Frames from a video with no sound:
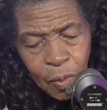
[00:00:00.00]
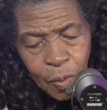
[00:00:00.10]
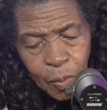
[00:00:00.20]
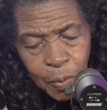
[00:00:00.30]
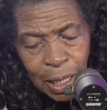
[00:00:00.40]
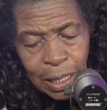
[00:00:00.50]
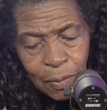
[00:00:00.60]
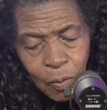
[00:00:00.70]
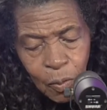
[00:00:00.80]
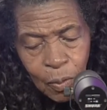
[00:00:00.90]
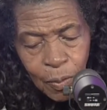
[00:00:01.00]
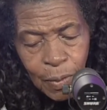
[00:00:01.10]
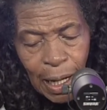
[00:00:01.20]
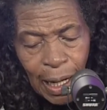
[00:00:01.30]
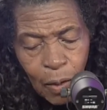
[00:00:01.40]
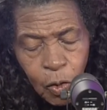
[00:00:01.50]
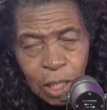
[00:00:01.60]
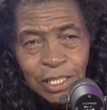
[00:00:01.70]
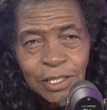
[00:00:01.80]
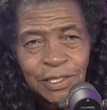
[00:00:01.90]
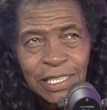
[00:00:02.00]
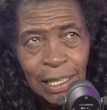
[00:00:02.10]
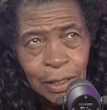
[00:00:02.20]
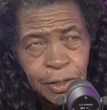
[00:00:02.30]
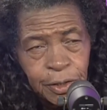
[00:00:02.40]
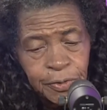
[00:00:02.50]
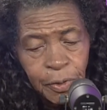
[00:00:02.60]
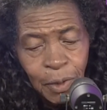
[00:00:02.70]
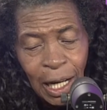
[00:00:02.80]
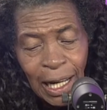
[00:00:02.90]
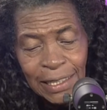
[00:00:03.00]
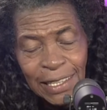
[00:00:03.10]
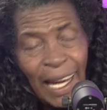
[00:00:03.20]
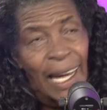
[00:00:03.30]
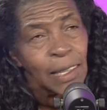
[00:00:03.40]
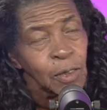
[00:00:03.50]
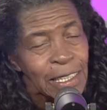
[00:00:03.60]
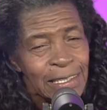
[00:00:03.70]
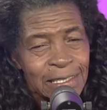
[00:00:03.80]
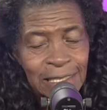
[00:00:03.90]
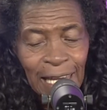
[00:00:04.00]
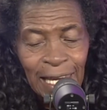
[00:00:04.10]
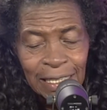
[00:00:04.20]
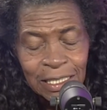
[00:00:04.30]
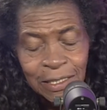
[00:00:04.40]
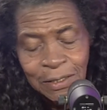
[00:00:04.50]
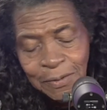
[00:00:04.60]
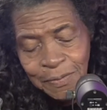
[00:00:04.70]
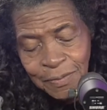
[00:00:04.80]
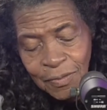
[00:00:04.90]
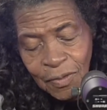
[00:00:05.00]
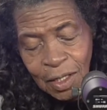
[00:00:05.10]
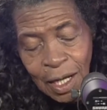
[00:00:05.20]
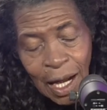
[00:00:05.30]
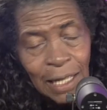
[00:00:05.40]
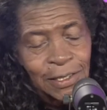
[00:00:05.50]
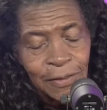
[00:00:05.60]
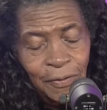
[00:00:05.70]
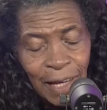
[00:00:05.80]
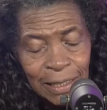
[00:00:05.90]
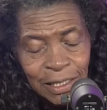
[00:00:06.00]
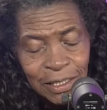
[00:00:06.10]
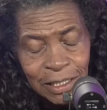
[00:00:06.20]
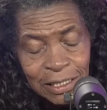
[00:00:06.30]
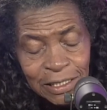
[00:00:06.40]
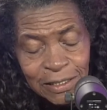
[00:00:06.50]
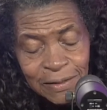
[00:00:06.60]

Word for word: But I want to tell you from God's highways and hedges, God's evangelism,